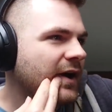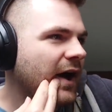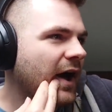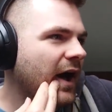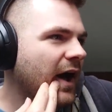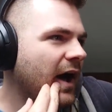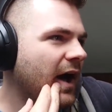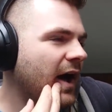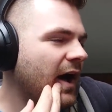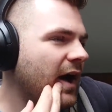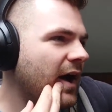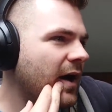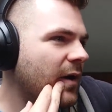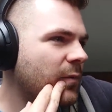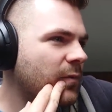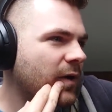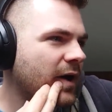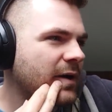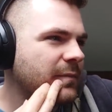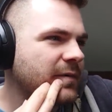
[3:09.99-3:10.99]

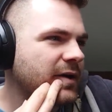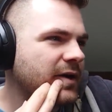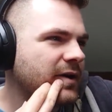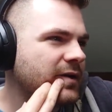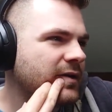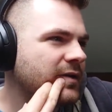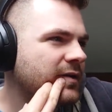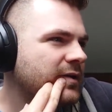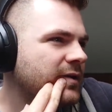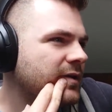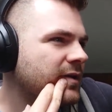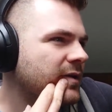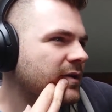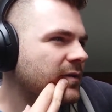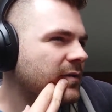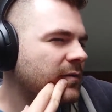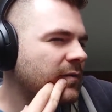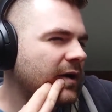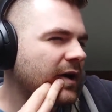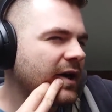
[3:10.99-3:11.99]
Reimei.
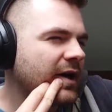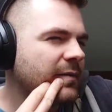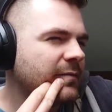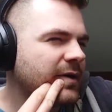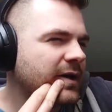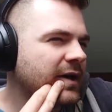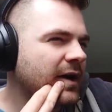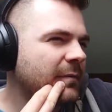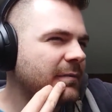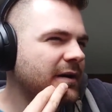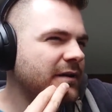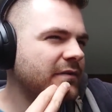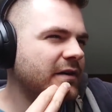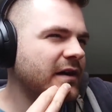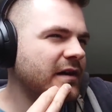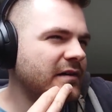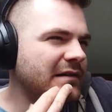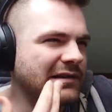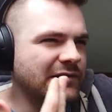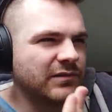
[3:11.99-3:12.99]
I believe
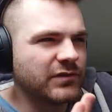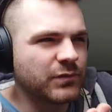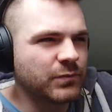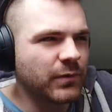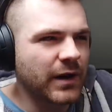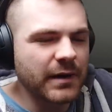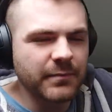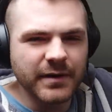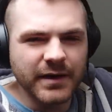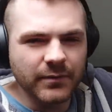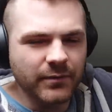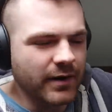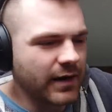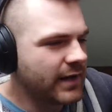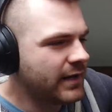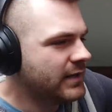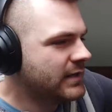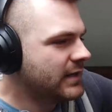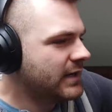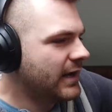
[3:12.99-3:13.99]
it's just Reimei,
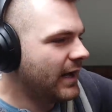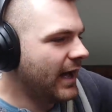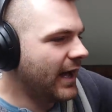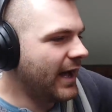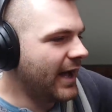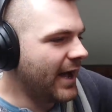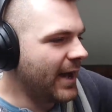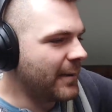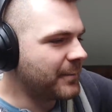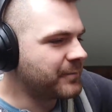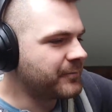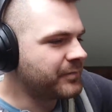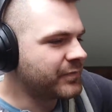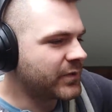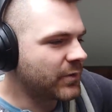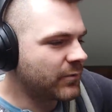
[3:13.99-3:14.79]
right? Right,